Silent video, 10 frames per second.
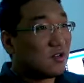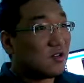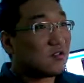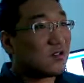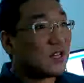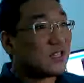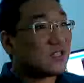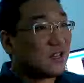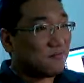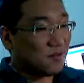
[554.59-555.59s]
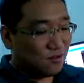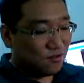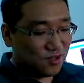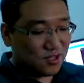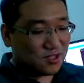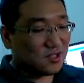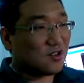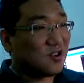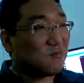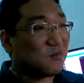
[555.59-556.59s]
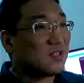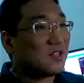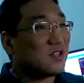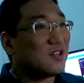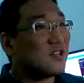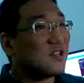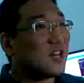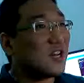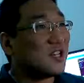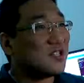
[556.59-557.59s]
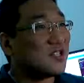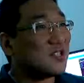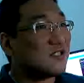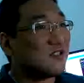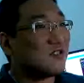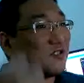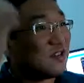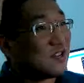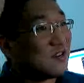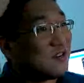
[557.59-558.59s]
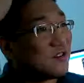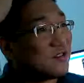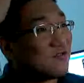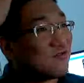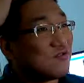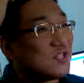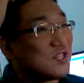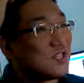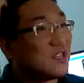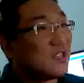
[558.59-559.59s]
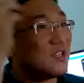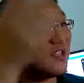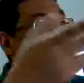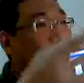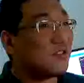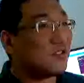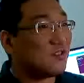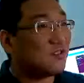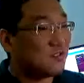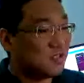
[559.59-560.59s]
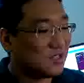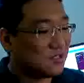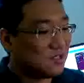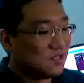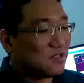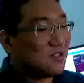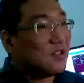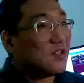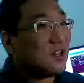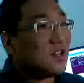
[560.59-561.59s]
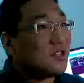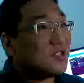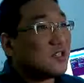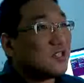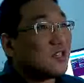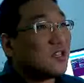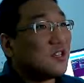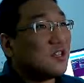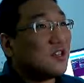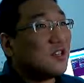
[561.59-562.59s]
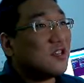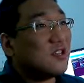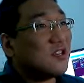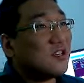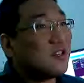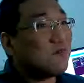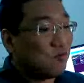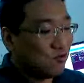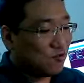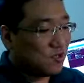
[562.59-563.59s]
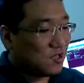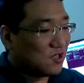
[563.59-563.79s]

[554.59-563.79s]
let's type the Unix command. ls is like you see the things, and cd music